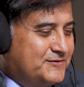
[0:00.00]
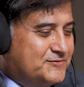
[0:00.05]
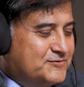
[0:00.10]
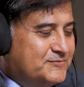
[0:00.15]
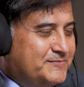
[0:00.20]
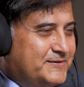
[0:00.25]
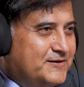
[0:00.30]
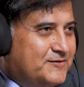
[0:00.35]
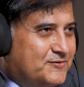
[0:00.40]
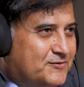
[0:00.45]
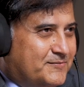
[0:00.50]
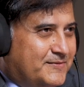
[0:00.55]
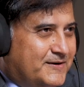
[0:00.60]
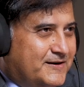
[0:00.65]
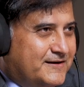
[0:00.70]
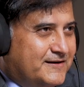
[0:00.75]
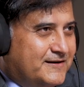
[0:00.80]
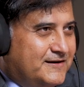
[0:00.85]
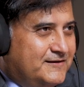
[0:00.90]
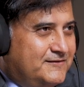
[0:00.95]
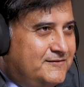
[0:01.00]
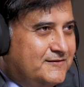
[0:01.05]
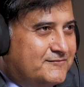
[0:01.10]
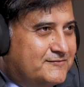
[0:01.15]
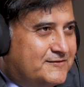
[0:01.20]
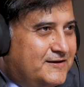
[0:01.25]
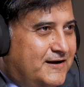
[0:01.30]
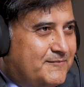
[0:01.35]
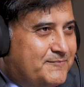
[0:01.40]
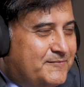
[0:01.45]
to be in Dubai. It
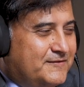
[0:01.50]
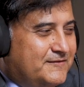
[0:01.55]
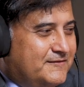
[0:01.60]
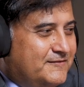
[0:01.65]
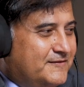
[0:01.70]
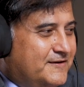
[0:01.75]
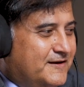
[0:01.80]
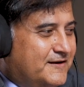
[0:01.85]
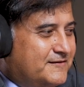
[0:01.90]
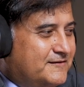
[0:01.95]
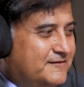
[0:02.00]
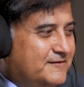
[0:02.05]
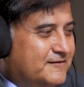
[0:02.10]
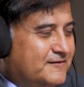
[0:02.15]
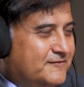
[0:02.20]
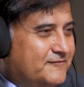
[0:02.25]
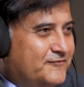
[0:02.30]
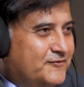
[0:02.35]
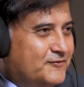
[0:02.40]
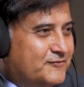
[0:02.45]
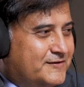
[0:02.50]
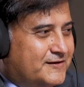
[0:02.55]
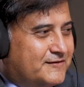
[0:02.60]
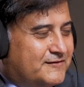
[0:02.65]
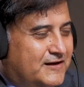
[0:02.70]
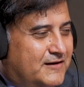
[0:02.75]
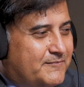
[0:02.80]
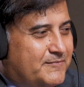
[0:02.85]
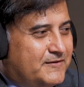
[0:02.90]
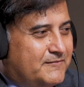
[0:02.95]
just happened that a few things
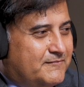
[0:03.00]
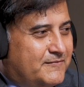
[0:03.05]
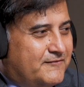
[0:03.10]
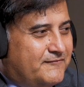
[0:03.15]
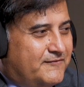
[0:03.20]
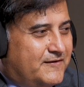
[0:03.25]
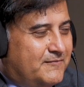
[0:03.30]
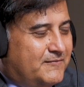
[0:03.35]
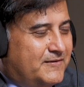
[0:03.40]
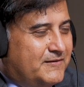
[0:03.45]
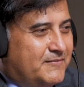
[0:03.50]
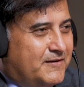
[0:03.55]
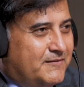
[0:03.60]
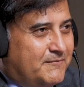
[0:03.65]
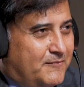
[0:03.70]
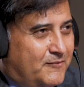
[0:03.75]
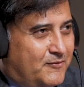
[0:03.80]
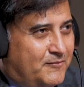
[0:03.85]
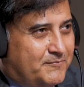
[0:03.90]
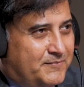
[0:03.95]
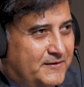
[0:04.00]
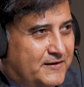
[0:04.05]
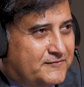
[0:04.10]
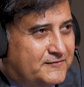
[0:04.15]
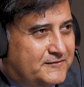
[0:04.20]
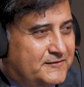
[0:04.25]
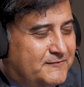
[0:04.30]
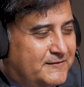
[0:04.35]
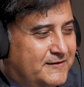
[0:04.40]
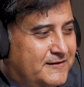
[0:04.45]
happened in my family. My mom
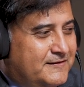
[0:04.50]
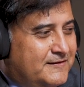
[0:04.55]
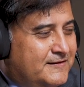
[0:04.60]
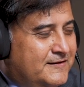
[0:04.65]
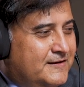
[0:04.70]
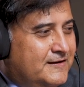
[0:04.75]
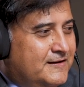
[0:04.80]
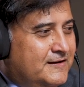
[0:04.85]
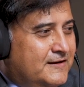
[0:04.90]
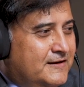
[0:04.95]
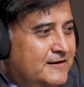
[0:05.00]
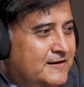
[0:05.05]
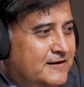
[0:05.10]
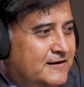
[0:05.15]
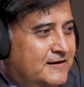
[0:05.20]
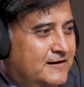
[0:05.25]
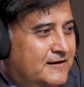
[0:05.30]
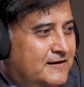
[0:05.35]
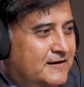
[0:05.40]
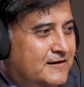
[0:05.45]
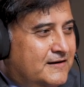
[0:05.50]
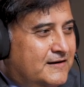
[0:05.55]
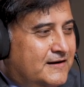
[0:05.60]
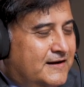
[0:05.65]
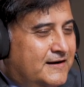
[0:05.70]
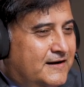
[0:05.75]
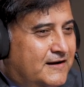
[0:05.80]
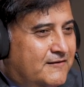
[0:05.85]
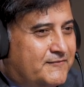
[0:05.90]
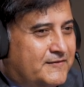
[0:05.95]
passed away.
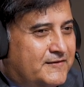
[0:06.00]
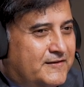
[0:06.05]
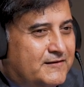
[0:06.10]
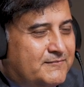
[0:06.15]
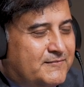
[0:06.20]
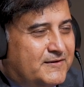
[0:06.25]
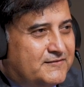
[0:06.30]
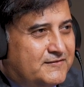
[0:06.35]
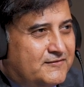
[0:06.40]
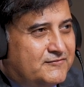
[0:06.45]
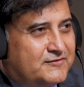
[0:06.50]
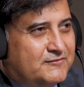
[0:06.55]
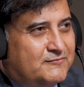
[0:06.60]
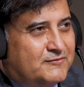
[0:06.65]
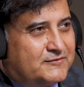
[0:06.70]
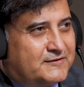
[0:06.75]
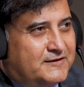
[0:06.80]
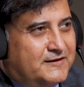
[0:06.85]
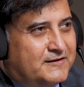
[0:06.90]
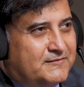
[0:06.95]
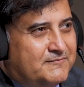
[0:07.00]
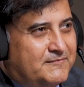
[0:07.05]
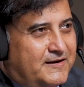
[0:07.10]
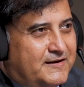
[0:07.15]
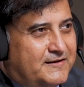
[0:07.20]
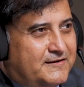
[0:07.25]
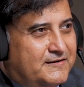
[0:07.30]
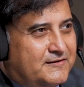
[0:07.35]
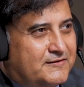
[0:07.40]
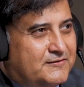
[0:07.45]
And after that, my sister was getting
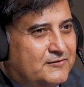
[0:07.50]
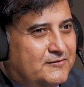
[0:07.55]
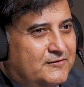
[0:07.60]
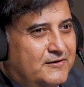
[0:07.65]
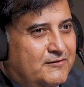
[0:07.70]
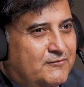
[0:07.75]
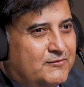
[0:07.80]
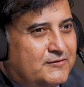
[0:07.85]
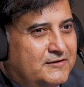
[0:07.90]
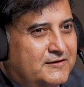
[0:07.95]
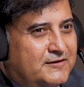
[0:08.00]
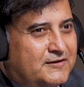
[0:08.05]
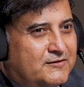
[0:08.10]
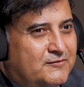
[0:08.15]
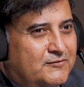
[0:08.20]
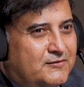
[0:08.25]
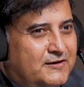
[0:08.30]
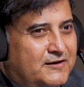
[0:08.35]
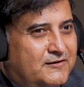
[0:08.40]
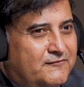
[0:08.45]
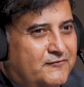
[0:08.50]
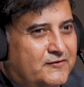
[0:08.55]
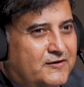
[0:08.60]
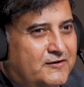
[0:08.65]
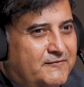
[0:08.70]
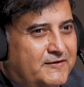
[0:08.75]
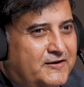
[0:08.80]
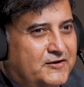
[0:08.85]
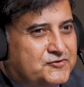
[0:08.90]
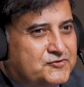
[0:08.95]
married. So I was here only for a
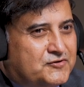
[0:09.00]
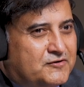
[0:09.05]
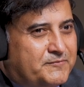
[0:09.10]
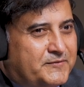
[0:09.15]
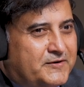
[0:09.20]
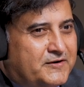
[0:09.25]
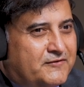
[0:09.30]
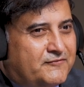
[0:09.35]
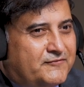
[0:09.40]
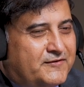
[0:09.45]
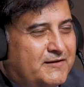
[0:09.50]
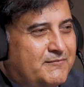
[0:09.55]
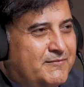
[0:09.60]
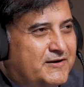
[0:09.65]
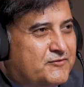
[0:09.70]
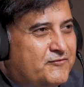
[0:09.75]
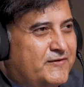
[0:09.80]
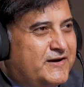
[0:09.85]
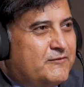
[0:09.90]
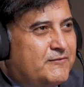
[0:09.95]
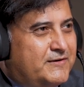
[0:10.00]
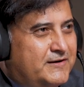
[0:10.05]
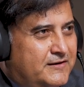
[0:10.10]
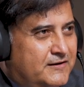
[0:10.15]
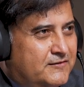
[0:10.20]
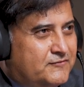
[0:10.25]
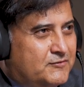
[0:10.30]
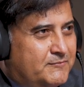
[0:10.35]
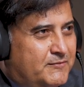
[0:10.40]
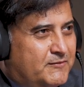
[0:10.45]
very short period of time, like 21
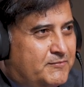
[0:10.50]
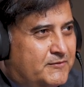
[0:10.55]
days to be